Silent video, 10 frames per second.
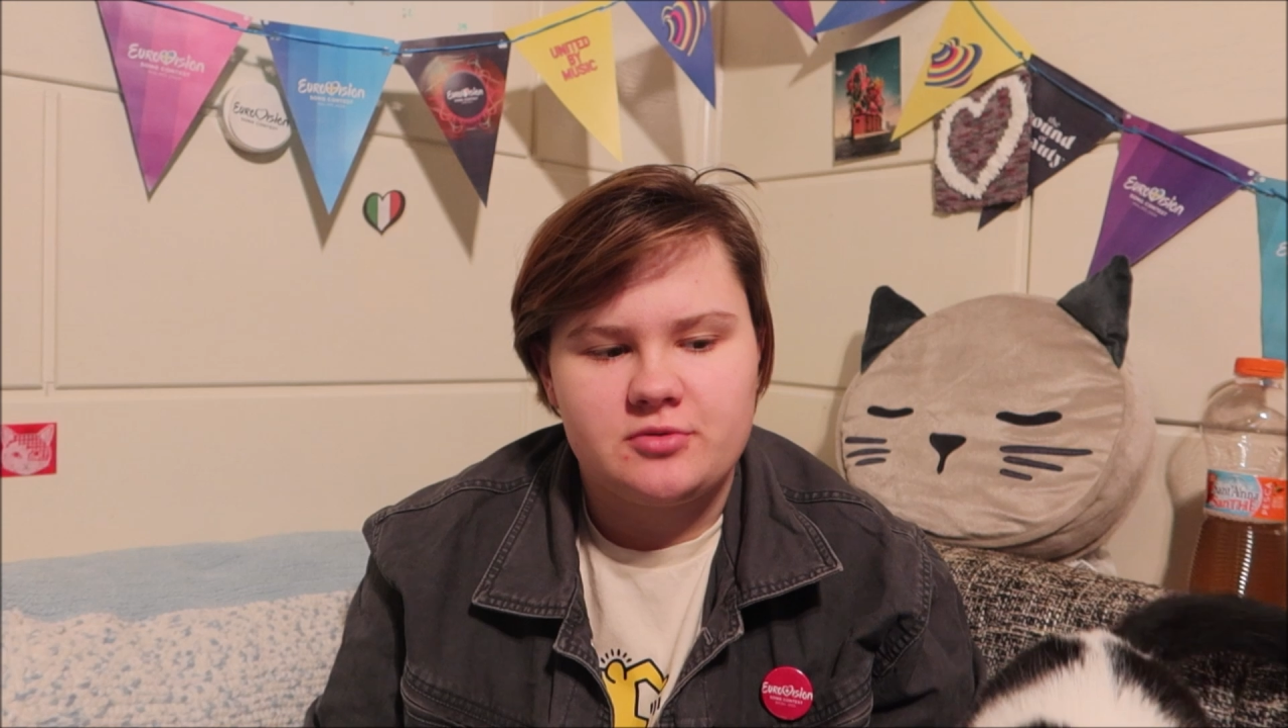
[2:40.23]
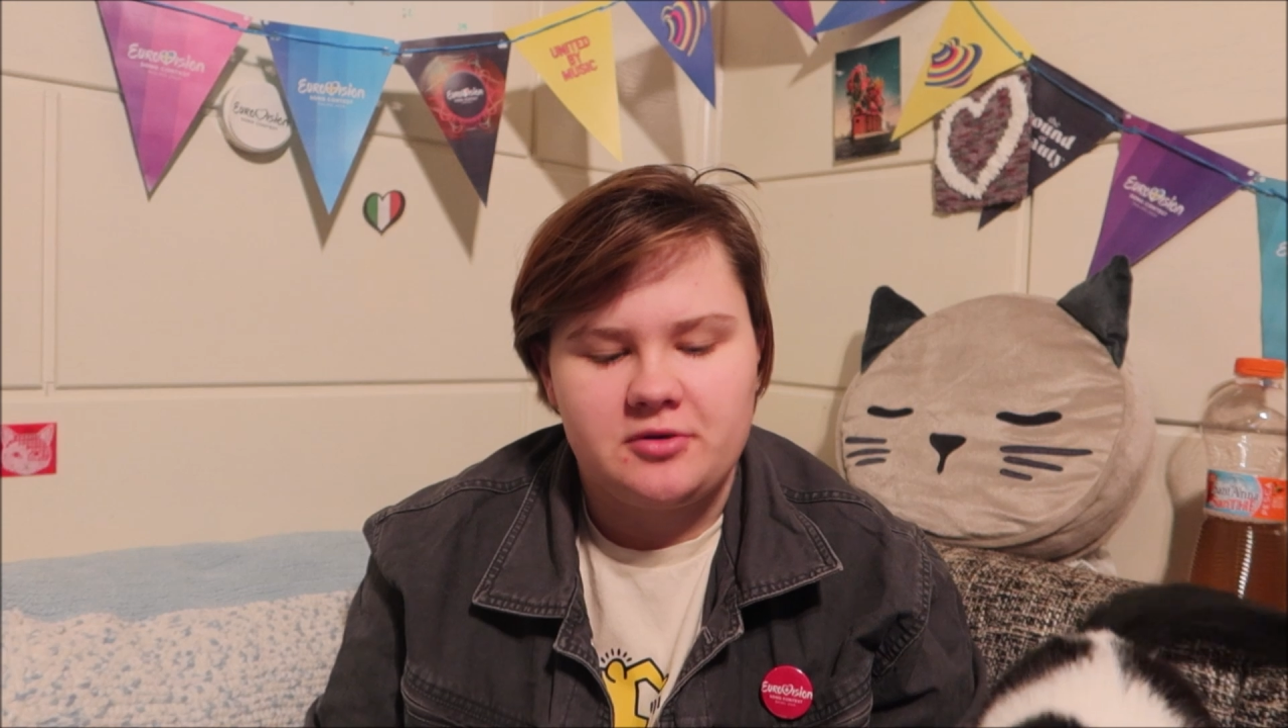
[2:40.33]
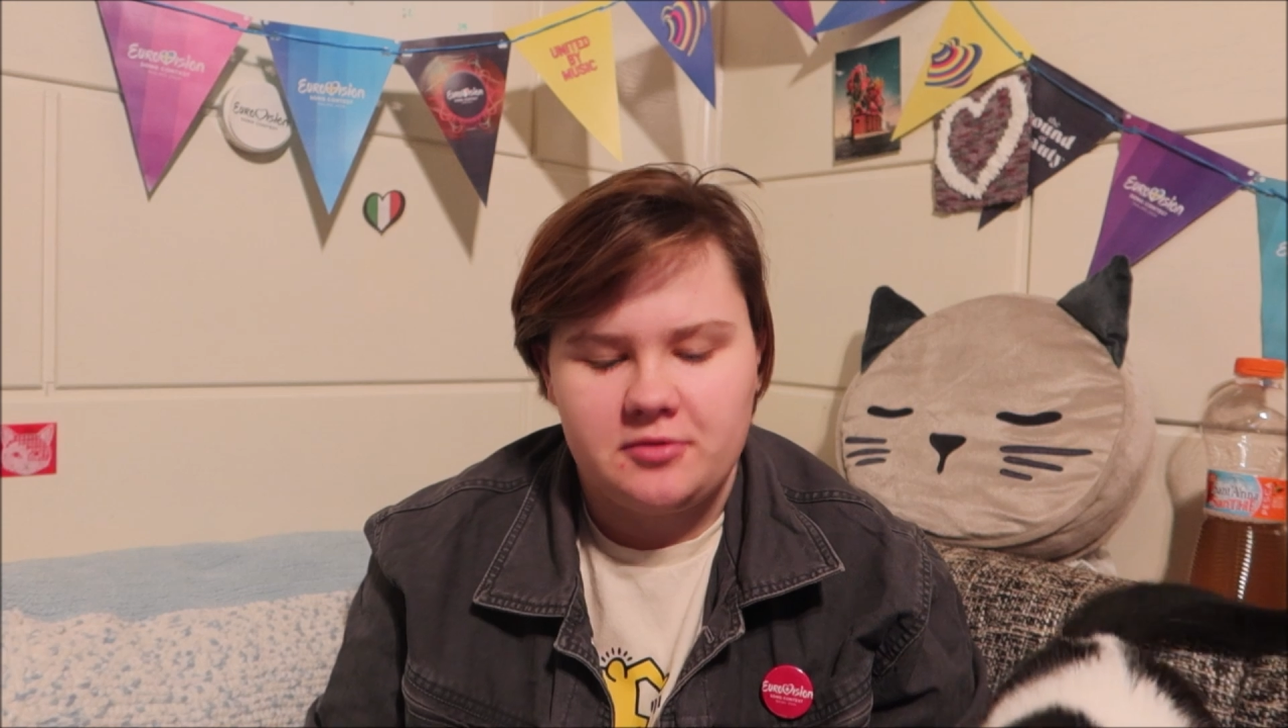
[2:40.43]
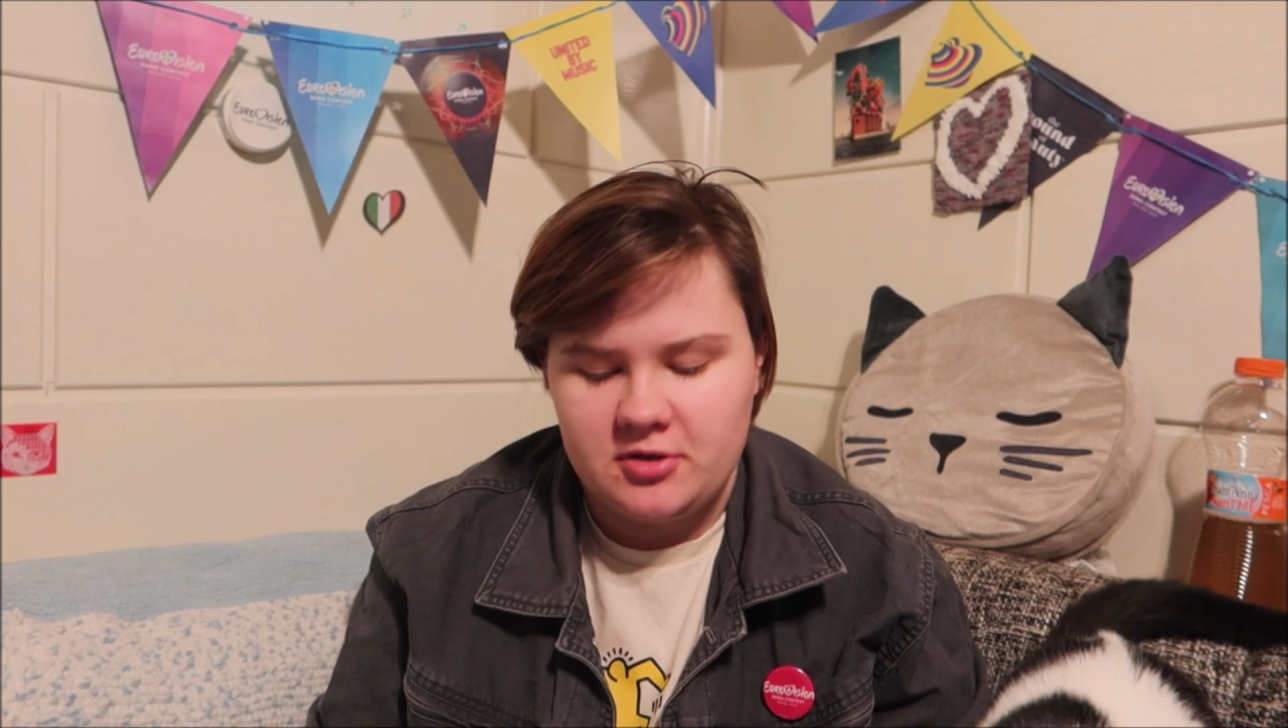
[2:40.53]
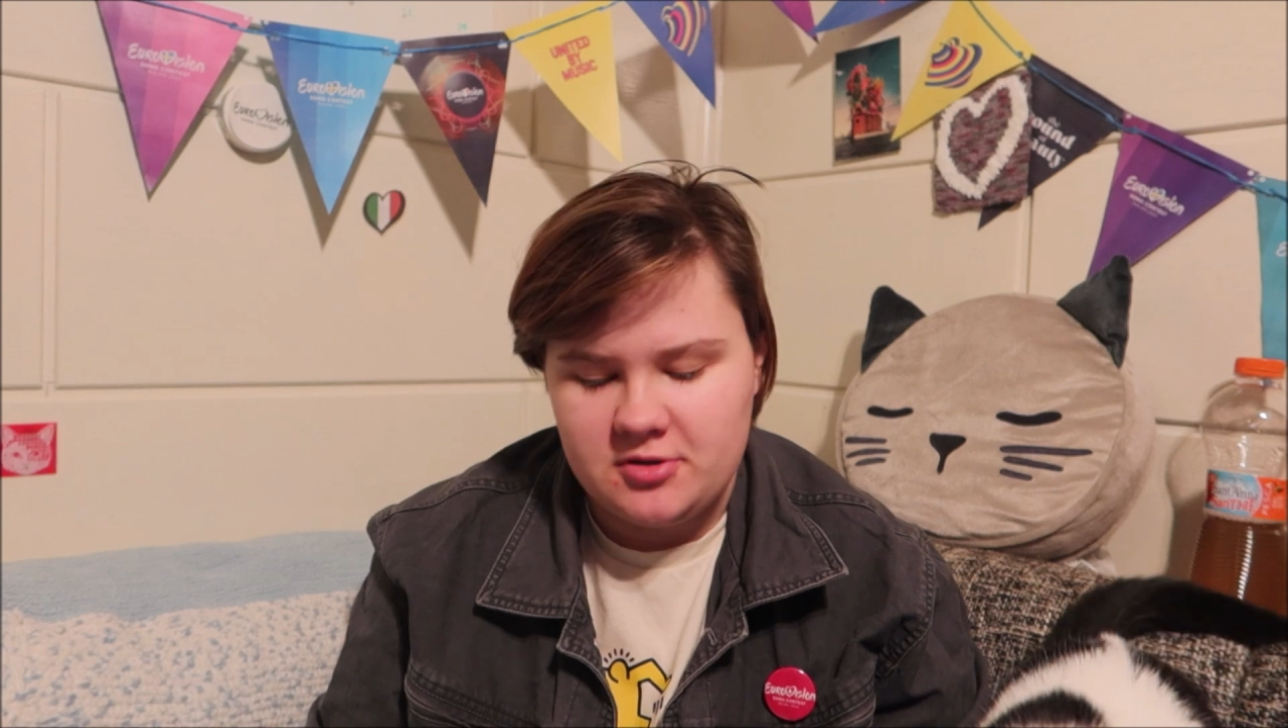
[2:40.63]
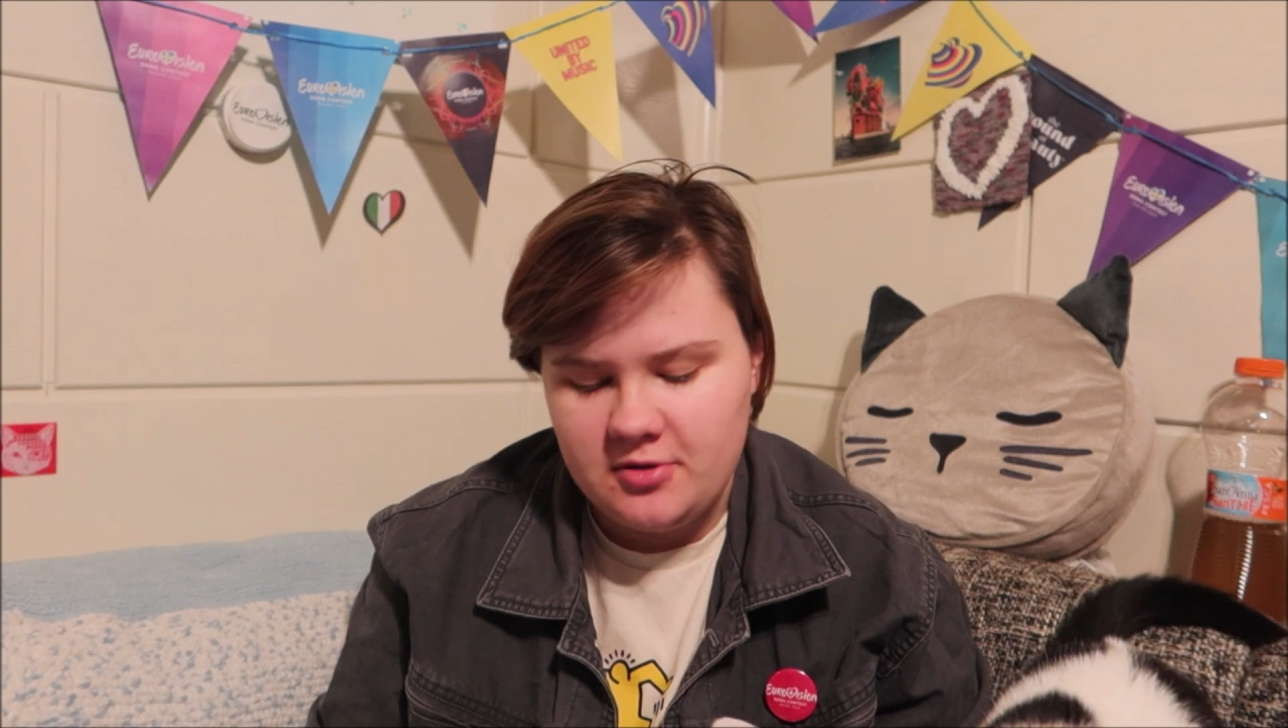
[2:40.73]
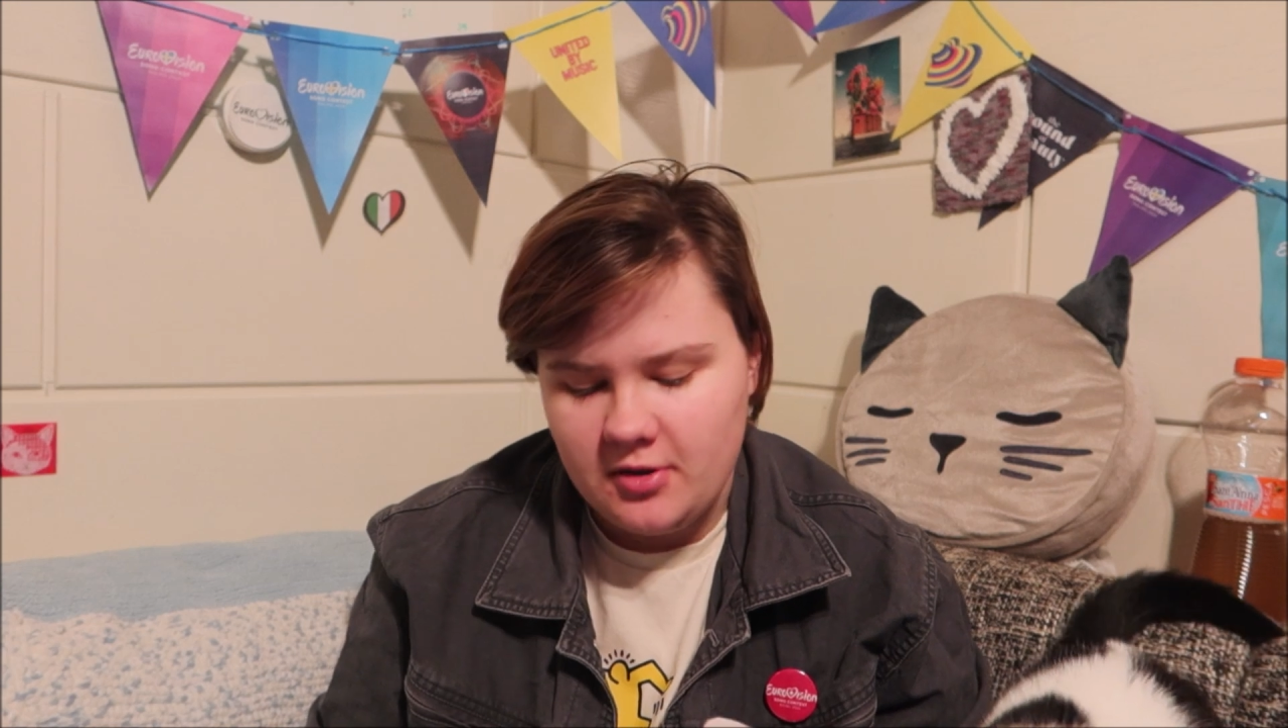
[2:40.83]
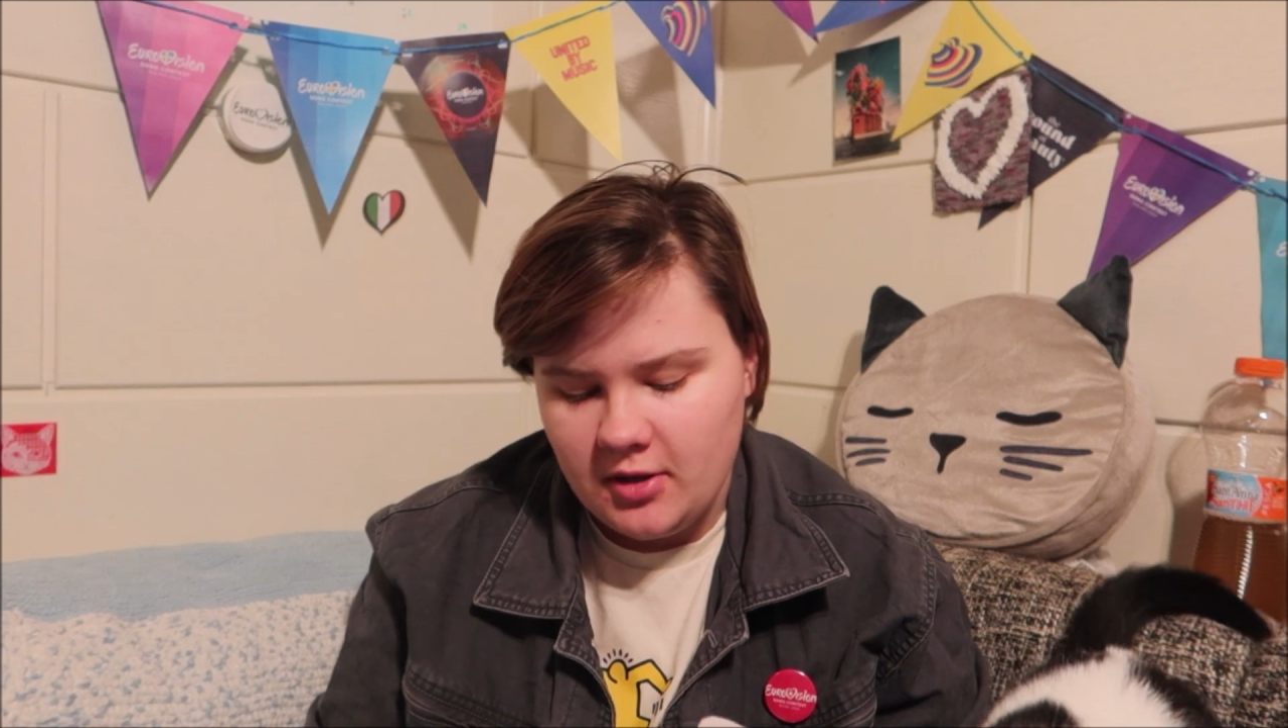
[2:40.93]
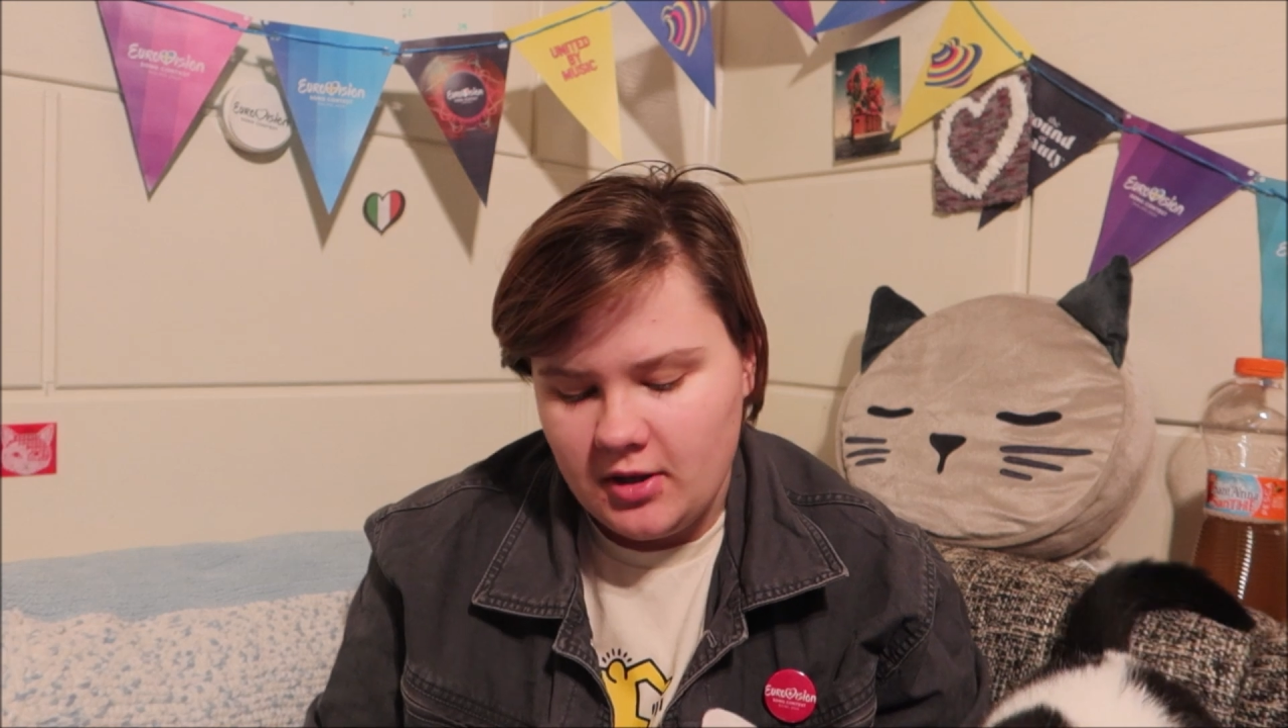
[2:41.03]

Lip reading: 2022.